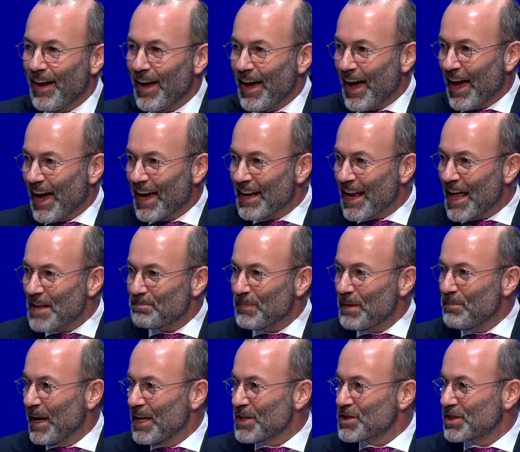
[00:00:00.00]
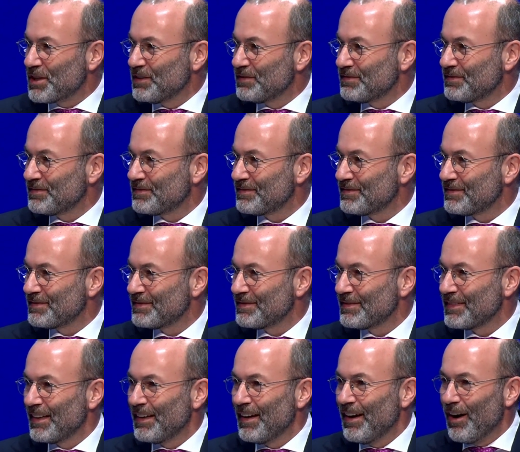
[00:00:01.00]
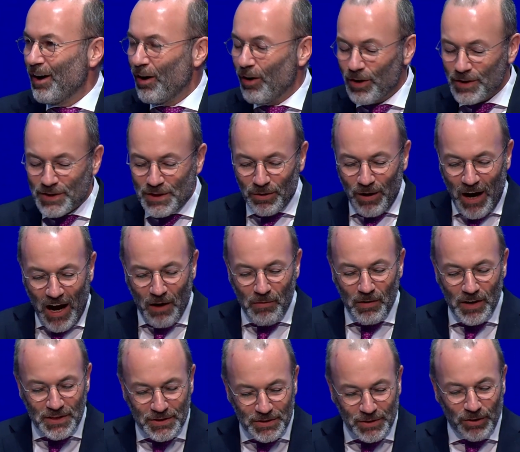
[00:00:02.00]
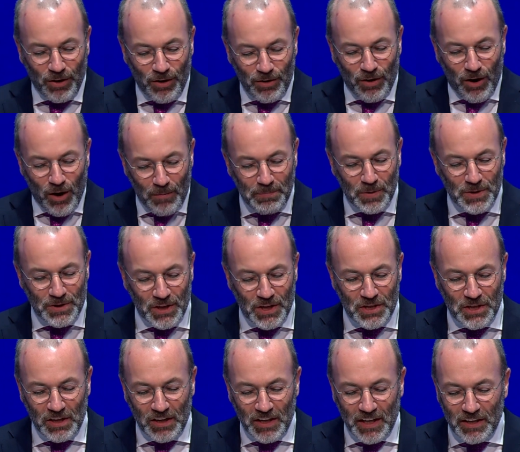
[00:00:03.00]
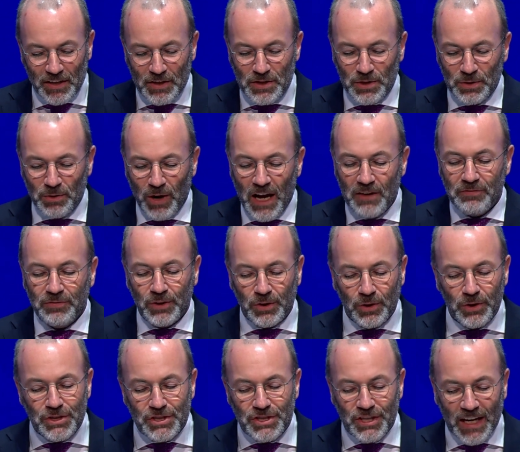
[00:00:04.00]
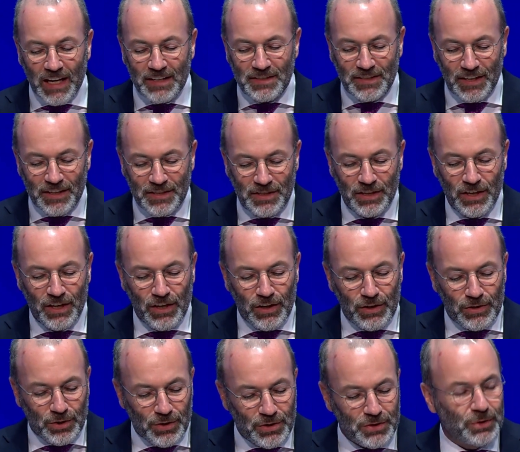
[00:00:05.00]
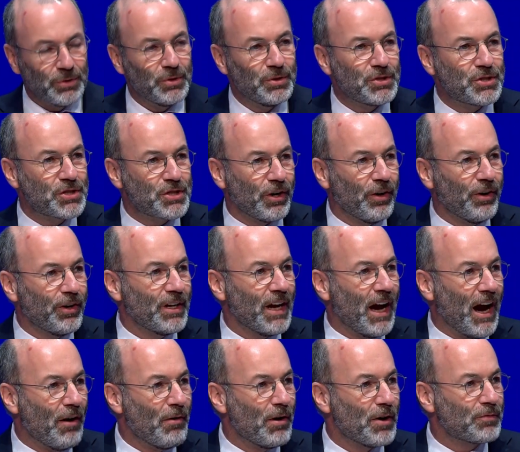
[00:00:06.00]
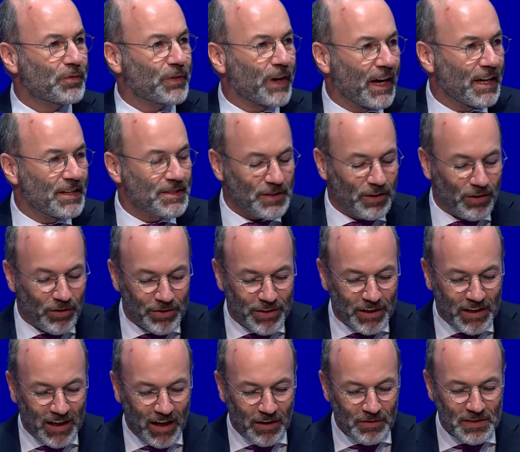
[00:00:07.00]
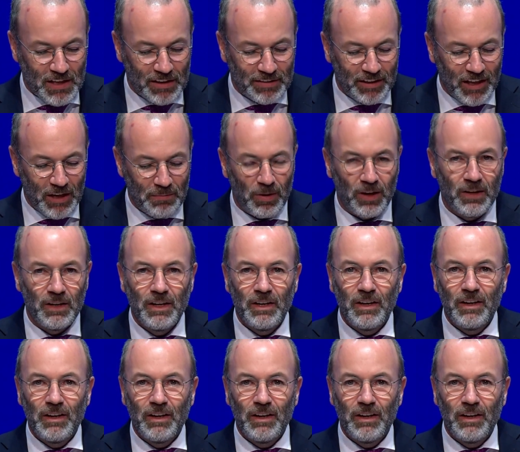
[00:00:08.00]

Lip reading: And let me mention also our strong opposition leaders who have good chances to soon join our friends on the Council table.